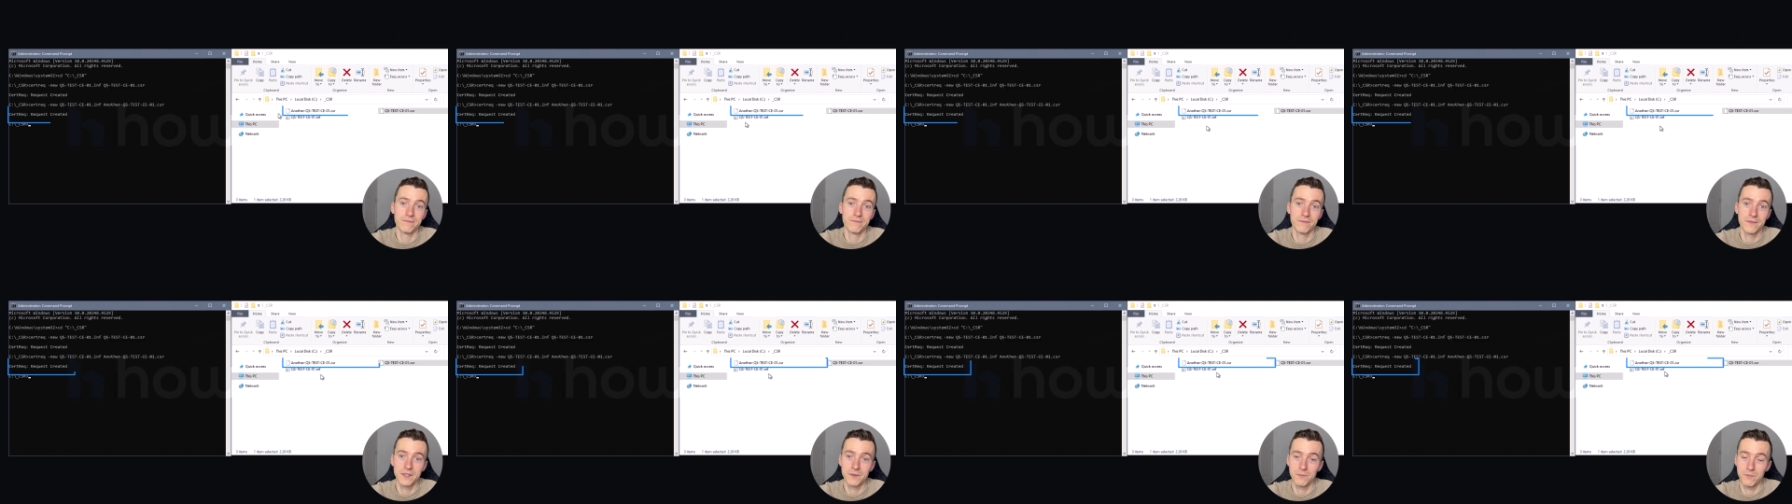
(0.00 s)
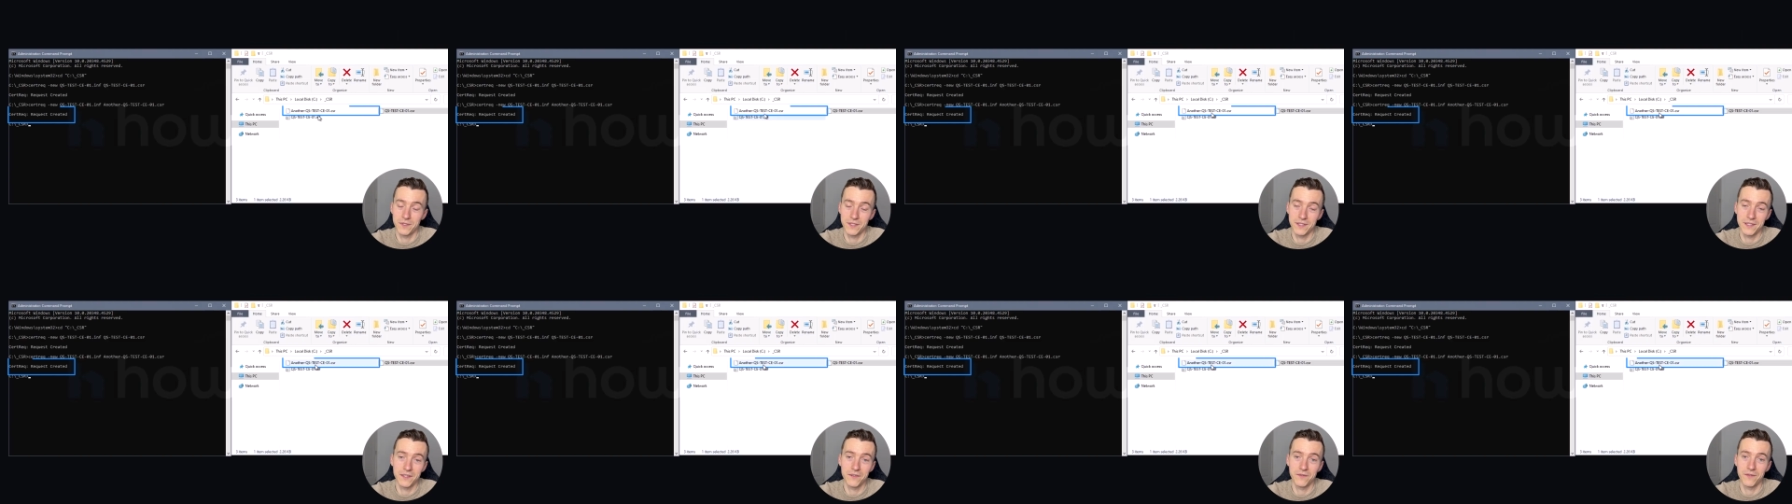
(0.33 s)

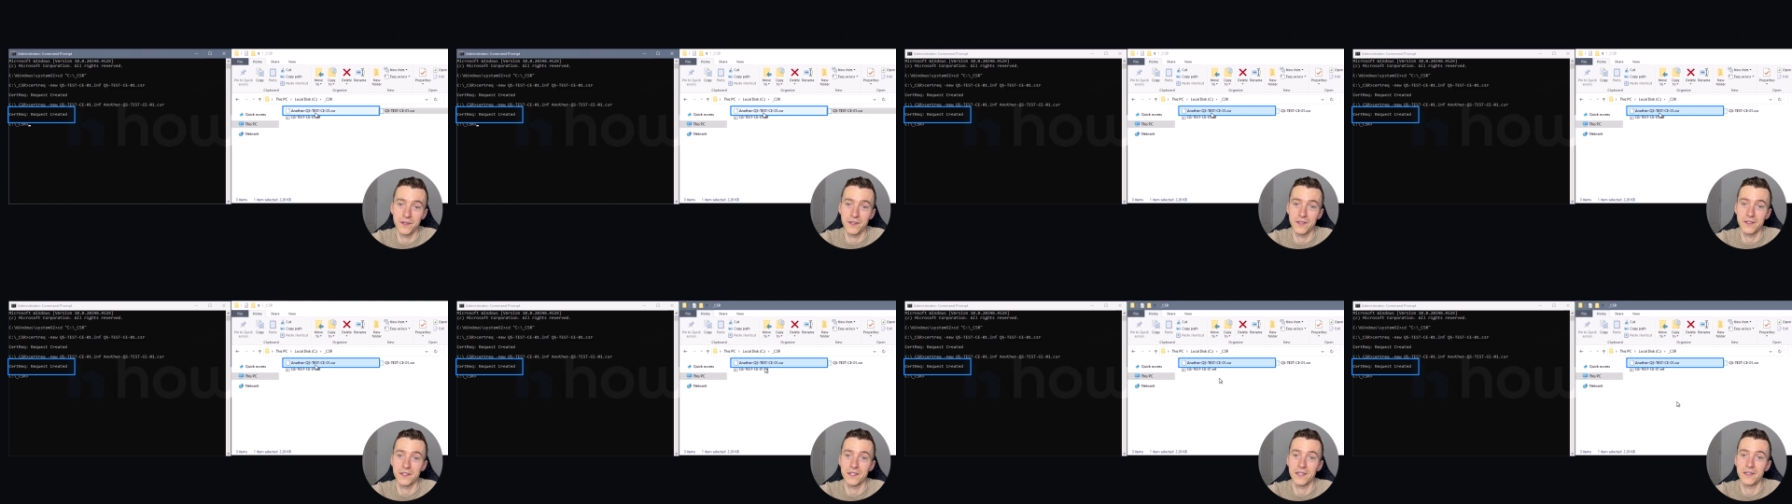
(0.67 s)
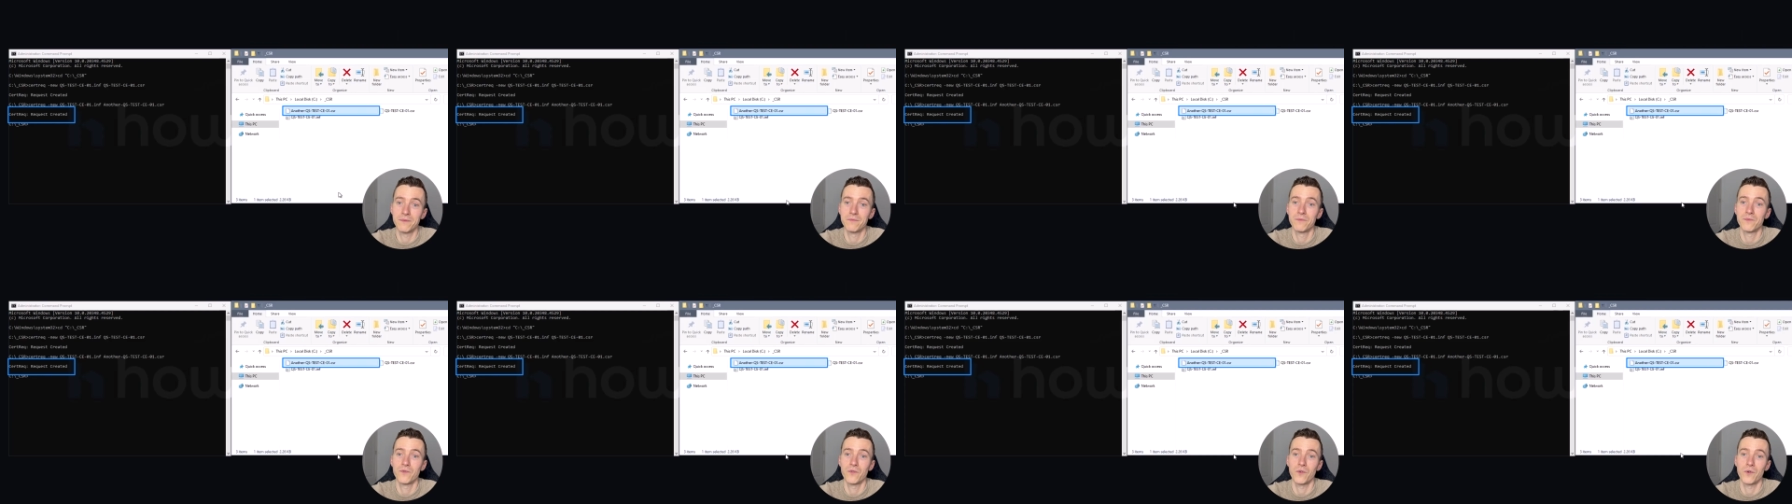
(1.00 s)
specifically
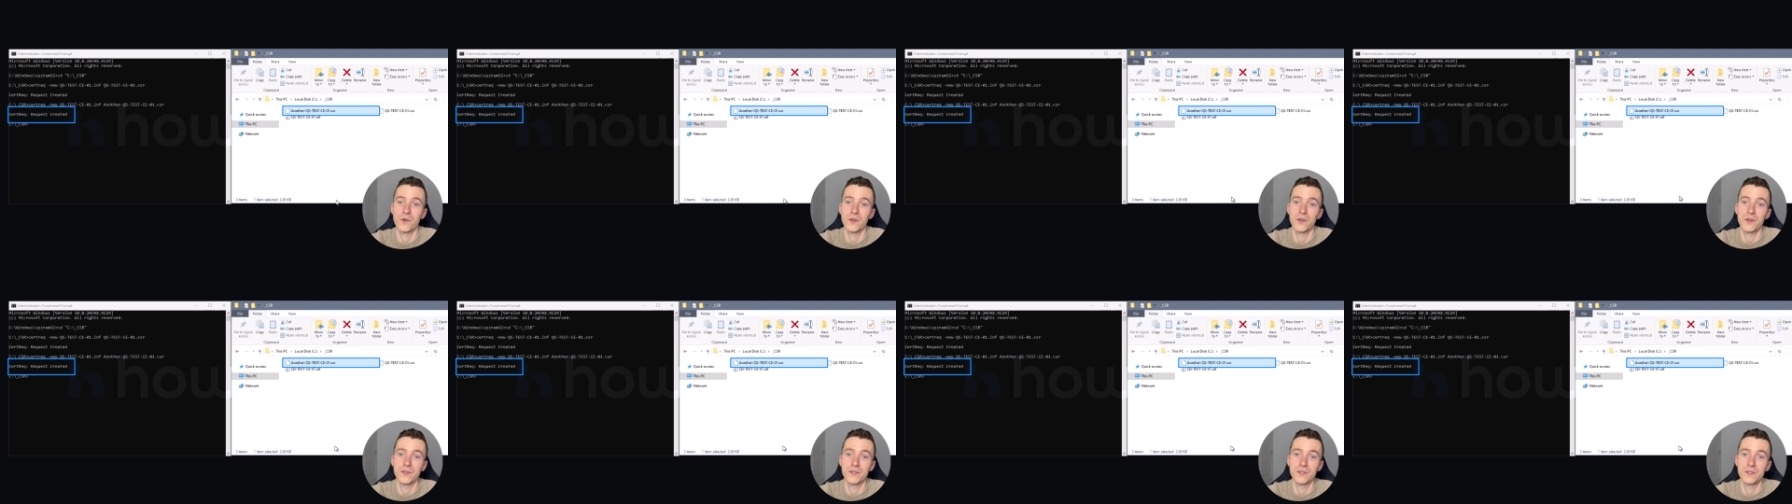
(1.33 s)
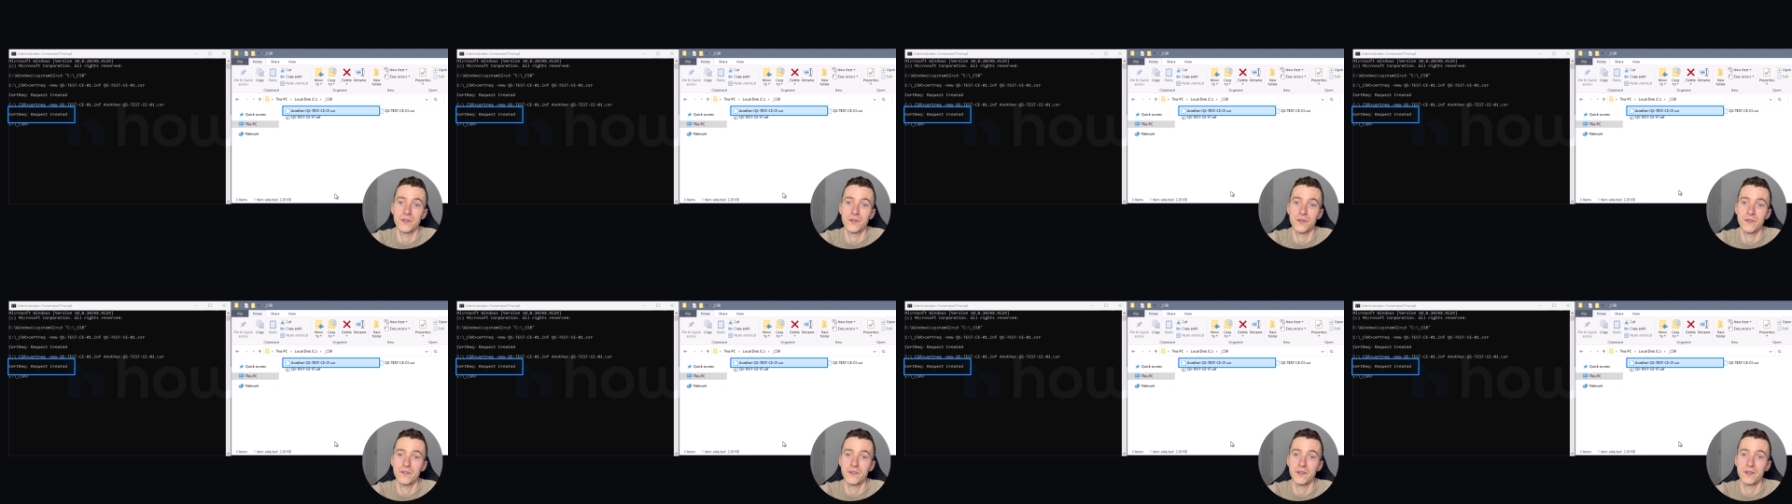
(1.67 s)
for your
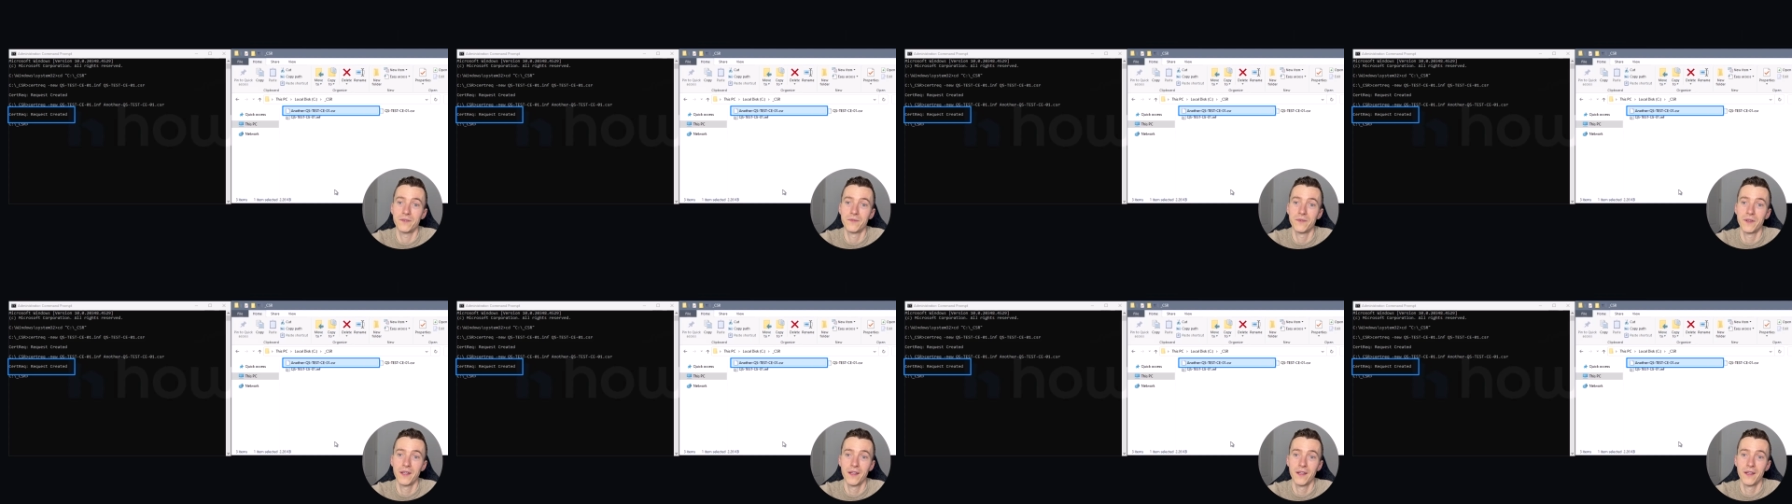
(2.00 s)
server.